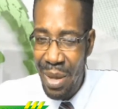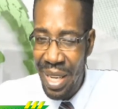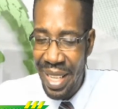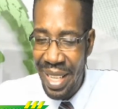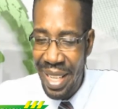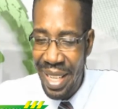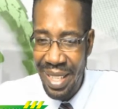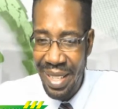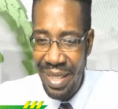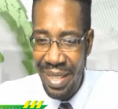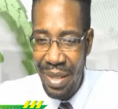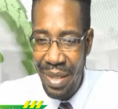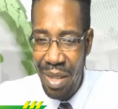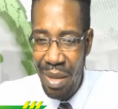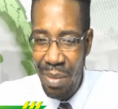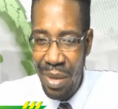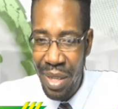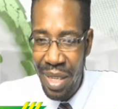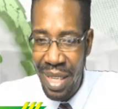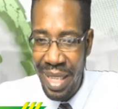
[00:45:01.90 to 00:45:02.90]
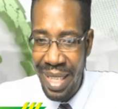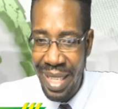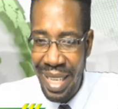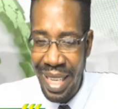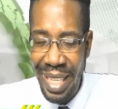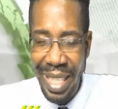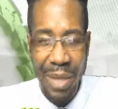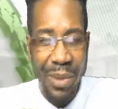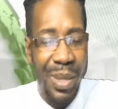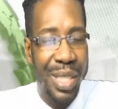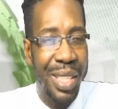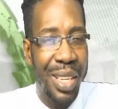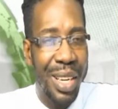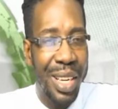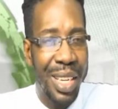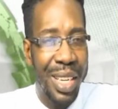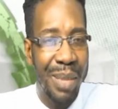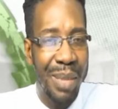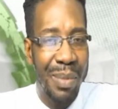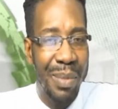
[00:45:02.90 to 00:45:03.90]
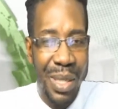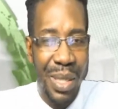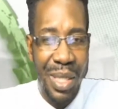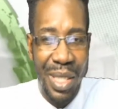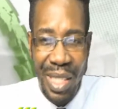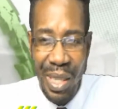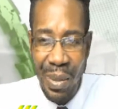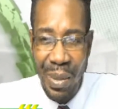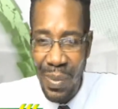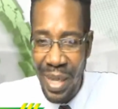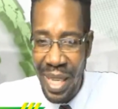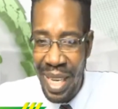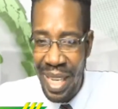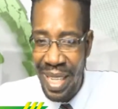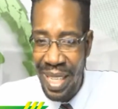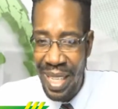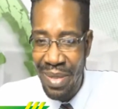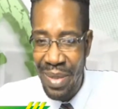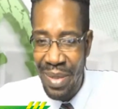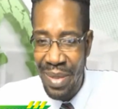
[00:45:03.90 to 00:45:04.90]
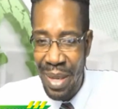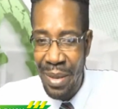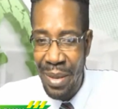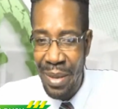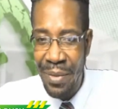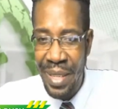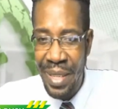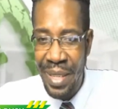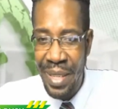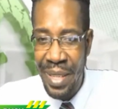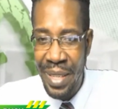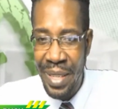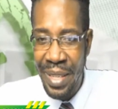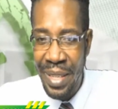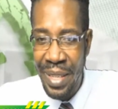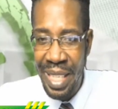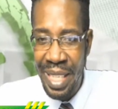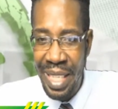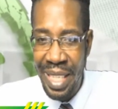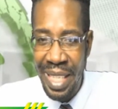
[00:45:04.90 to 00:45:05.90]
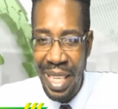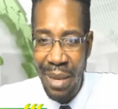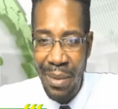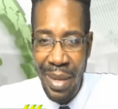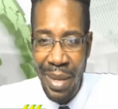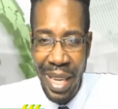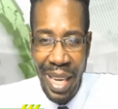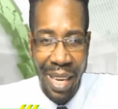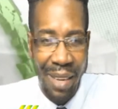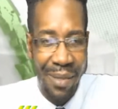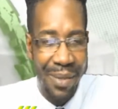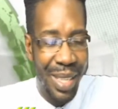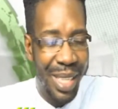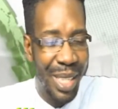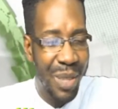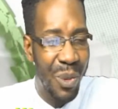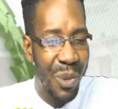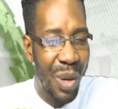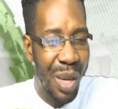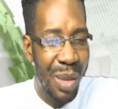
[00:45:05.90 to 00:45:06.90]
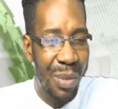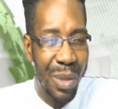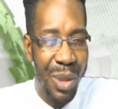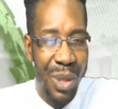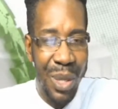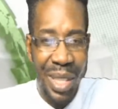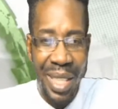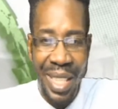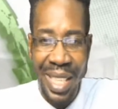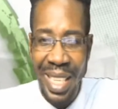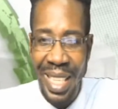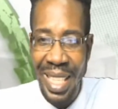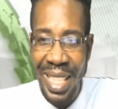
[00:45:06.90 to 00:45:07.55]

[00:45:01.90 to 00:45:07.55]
Oh boy. And as we're talking about GPL, it's very fitting that we have this one more thing this afternoon.